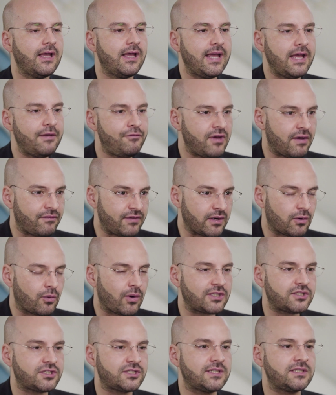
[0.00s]
If you have any
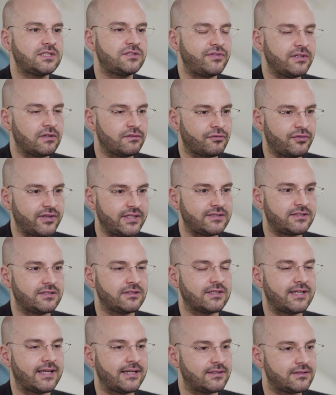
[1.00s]
questions, feel free
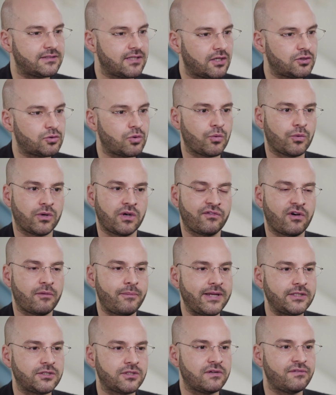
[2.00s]
to get in touch with one of our
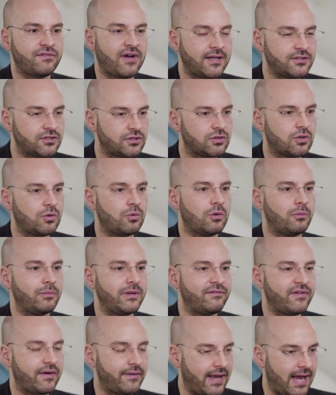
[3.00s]
patient advisors who will
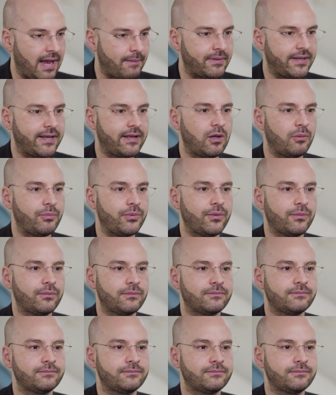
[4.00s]
be very happy to help you.